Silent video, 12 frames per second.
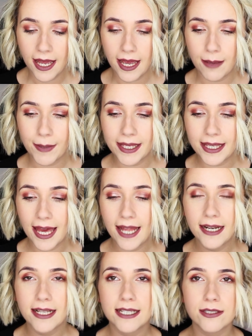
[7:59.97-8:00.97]

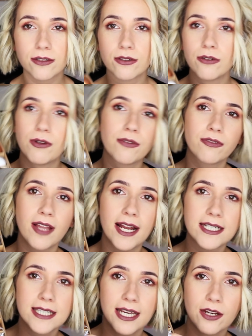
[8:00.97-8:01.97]
Again, it's going to
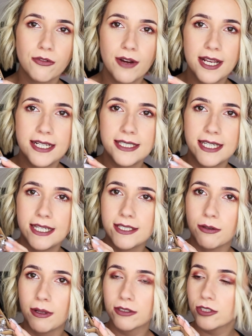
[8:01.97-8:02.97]
reflect like crazy,
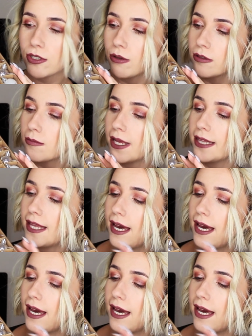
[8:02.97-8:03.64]
so I'll just hold them like